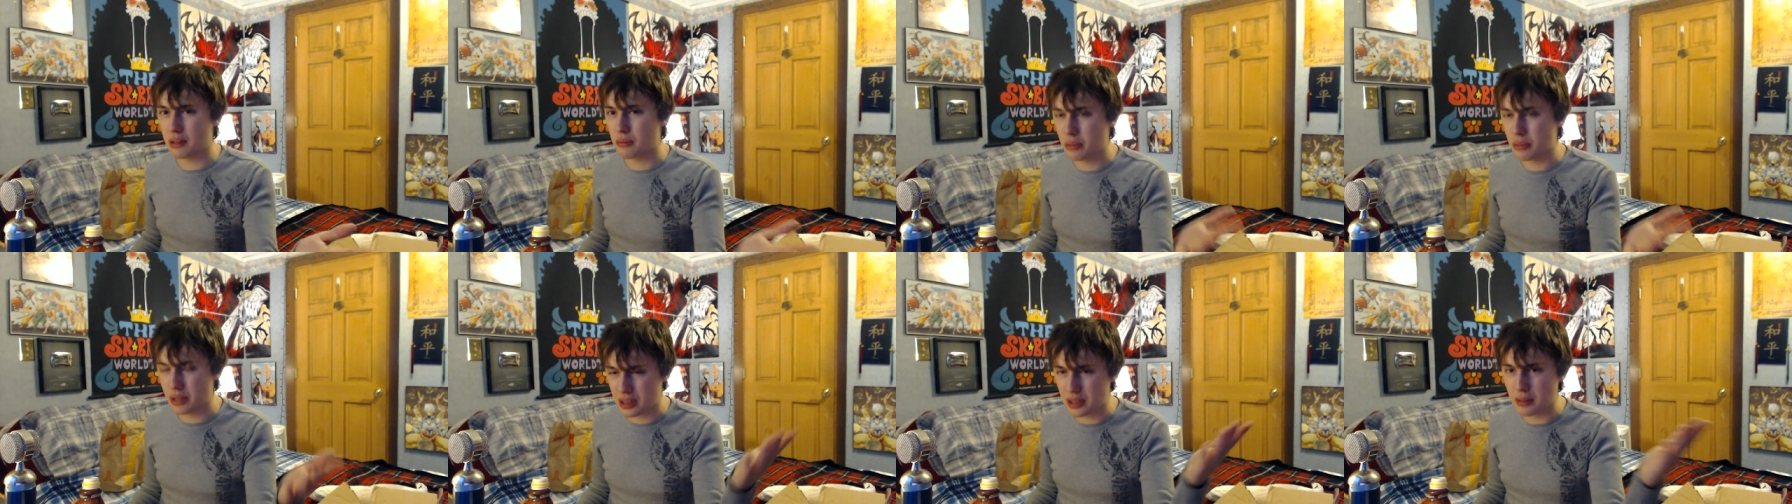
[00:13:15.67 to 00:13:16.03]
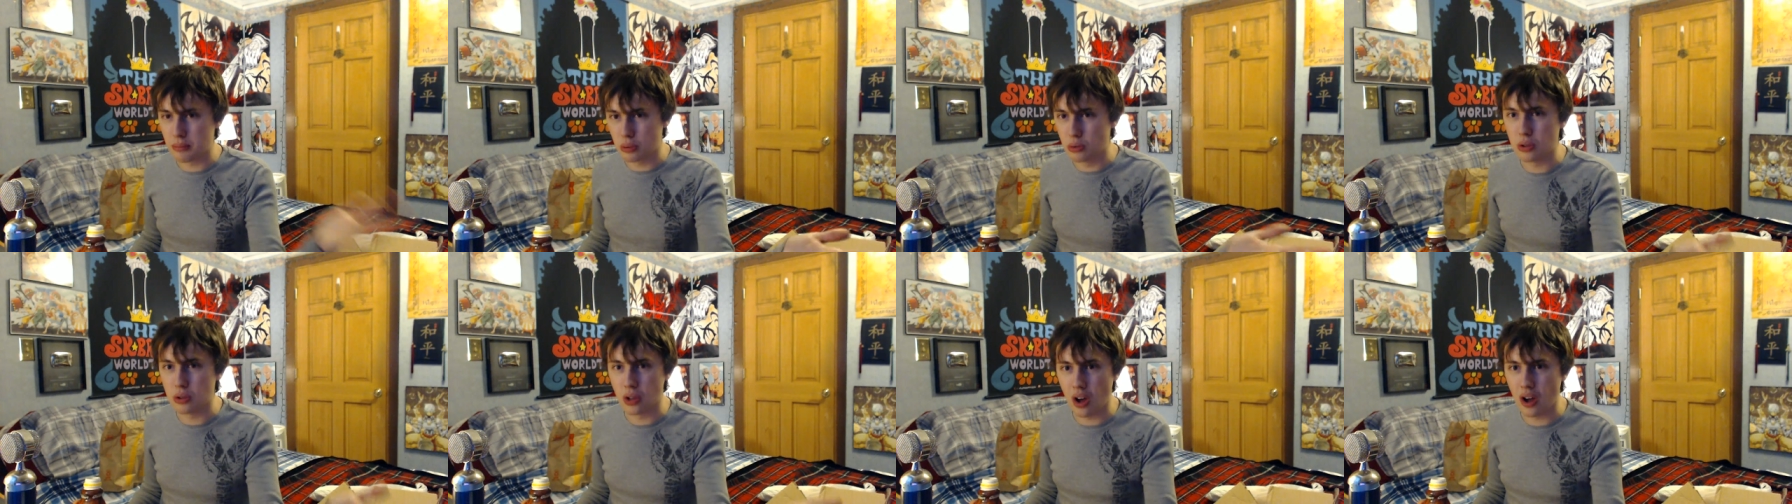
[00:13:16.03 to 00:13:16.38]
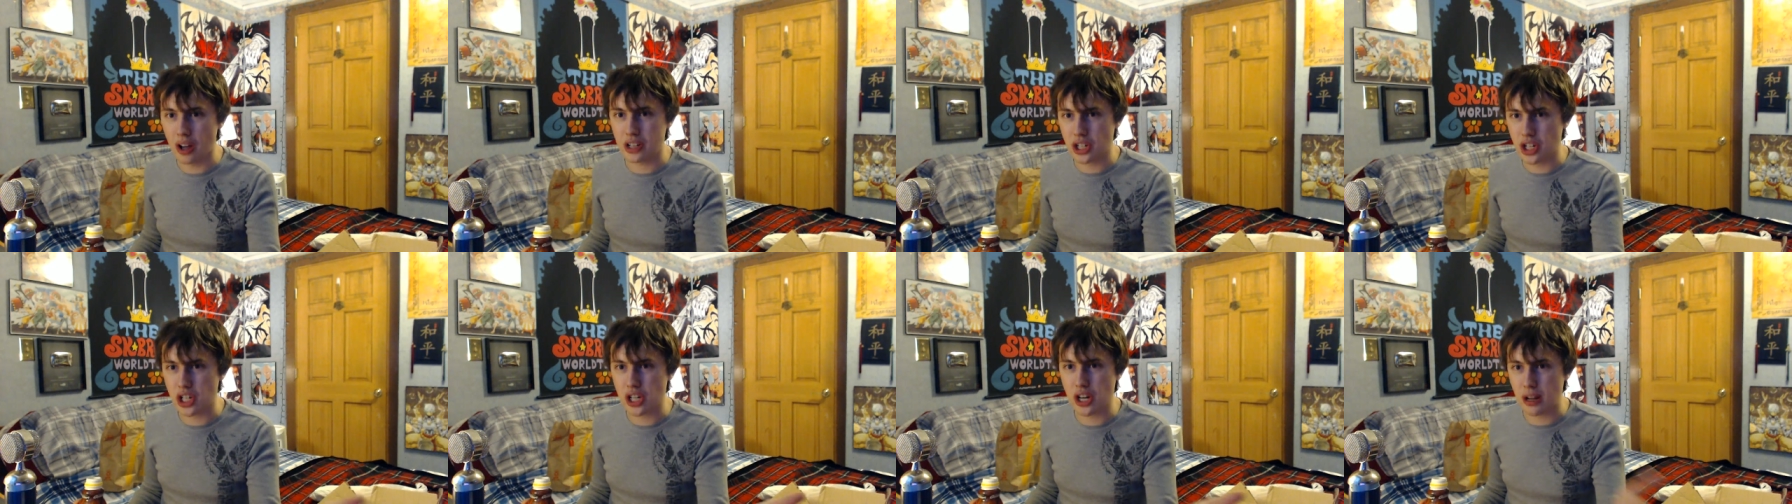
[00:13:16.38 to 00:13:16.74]
with the
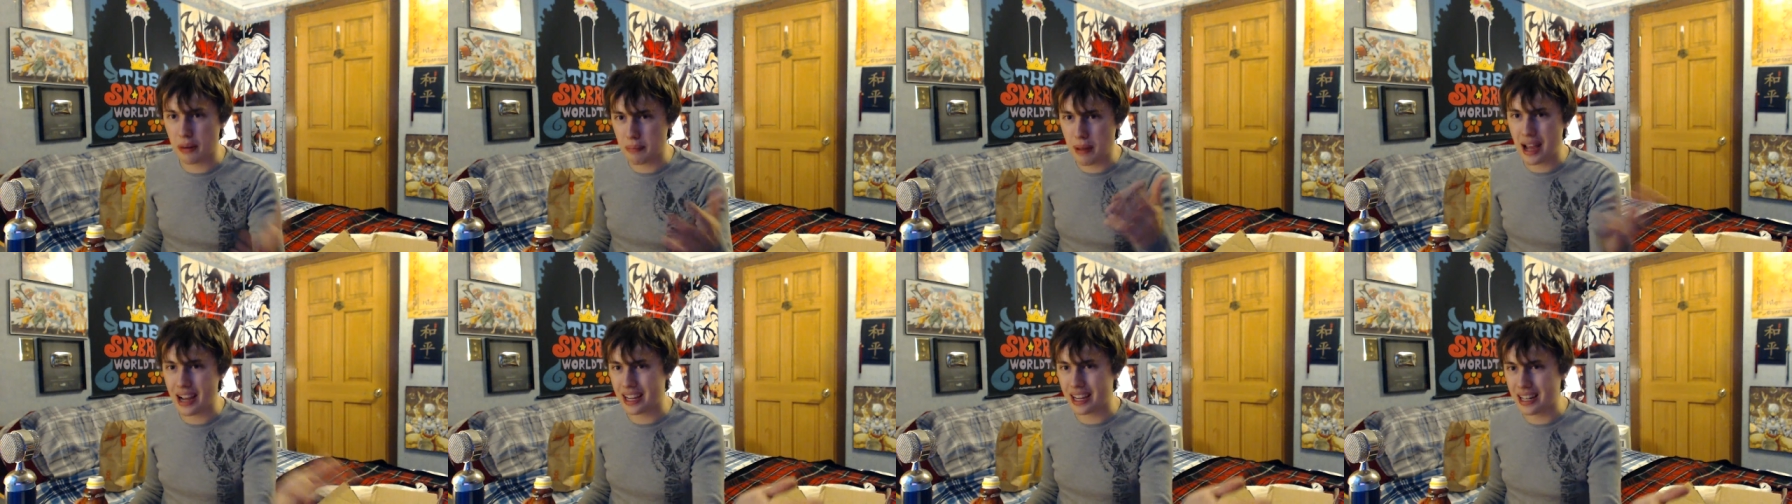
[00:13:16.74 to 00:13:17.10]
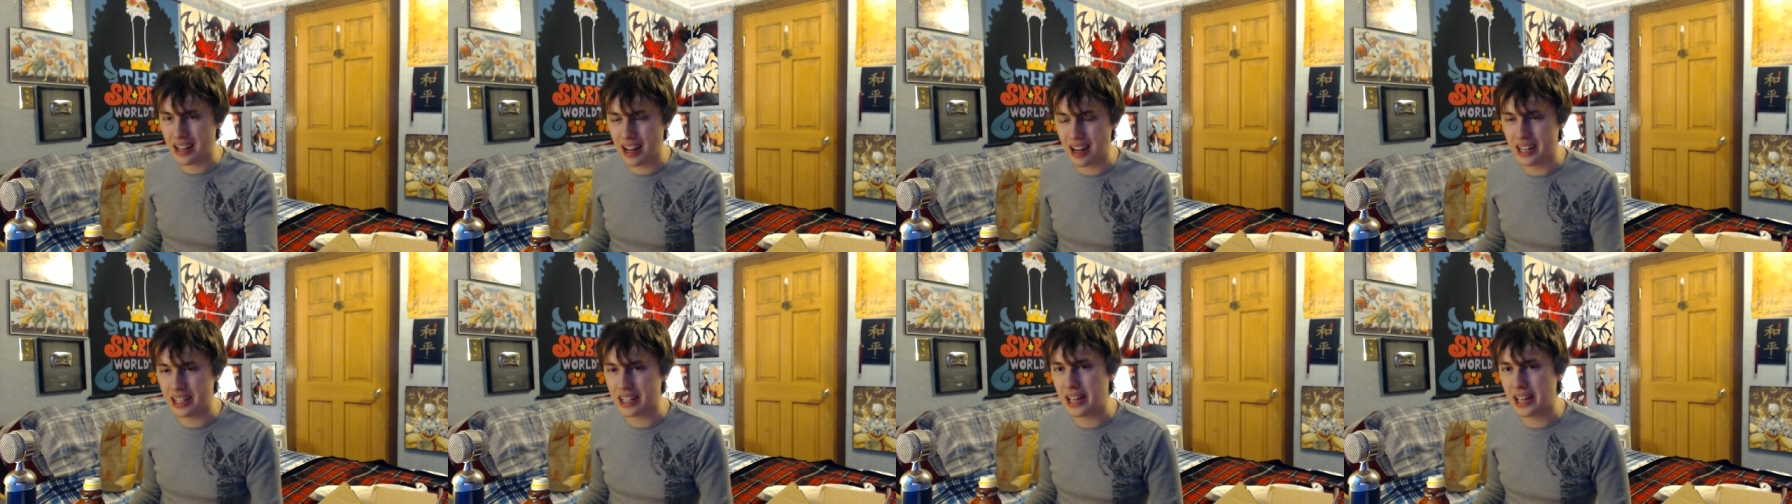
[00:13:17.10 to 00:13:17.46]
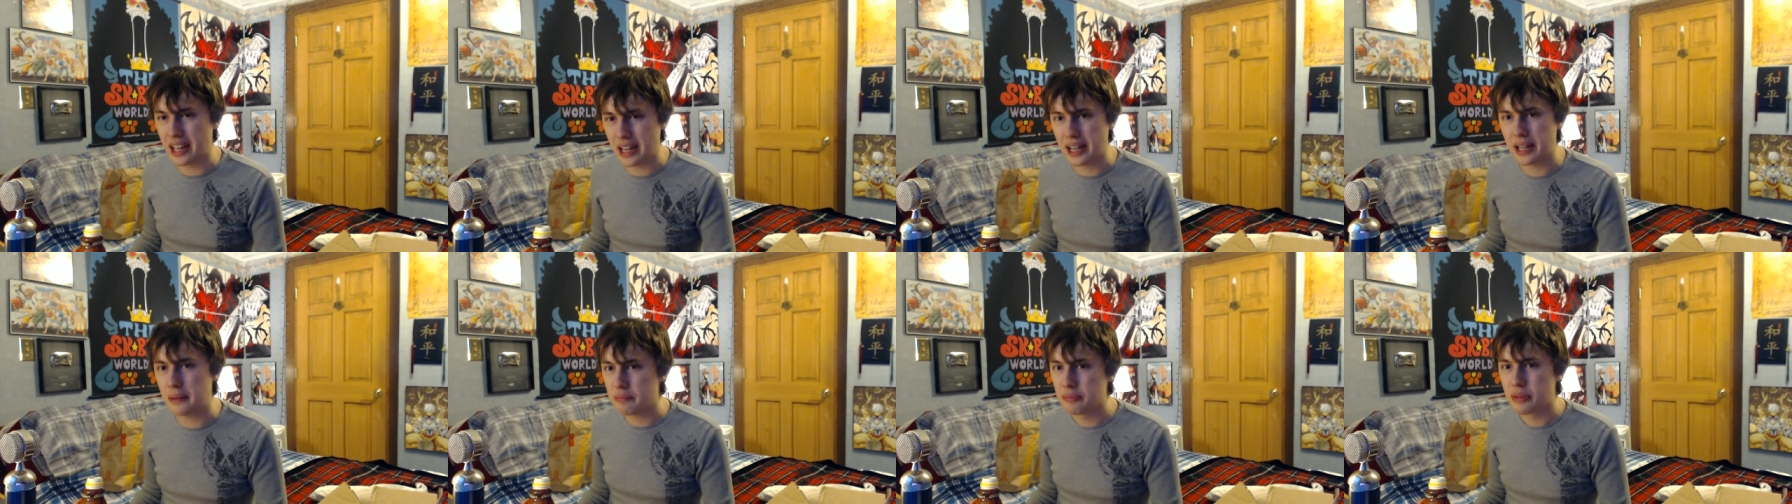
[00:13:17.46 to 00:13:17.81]
Mulan shit back in
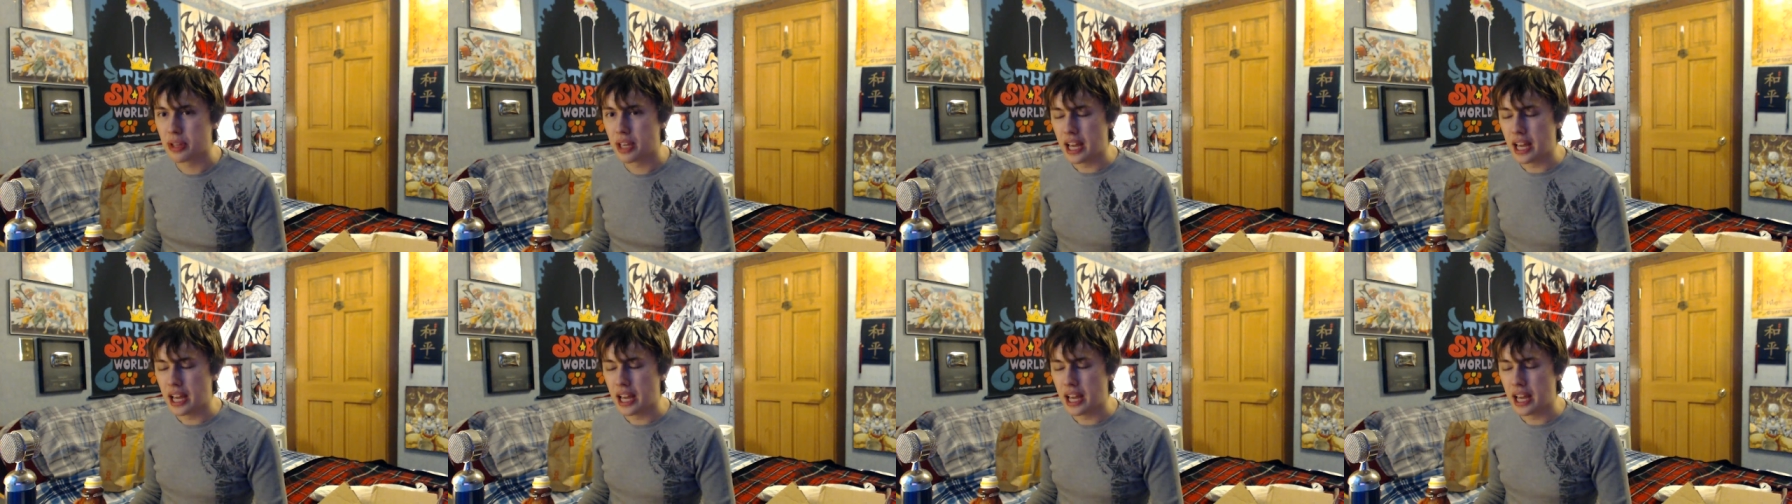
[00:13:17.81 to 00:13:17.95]
'98.